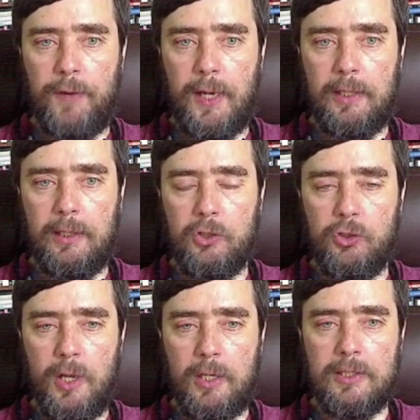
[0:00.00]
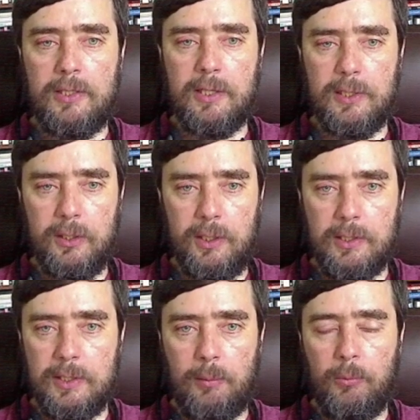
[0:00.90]
fact that the genetics doesn't in
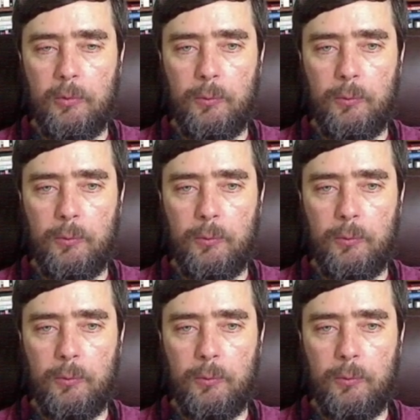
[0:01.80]
some